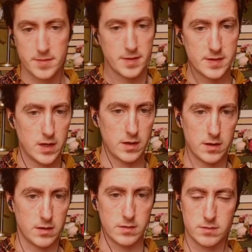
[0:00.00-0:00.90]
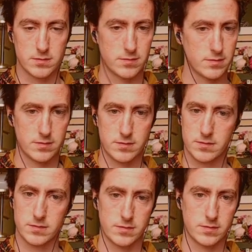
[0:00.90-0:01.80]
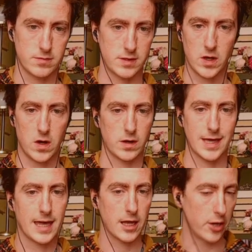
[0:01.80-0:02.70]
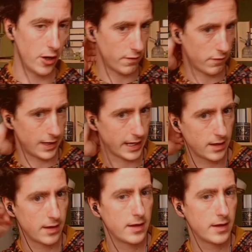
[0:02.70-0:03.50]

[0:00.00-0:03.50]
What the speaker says: It's all kicking off, really.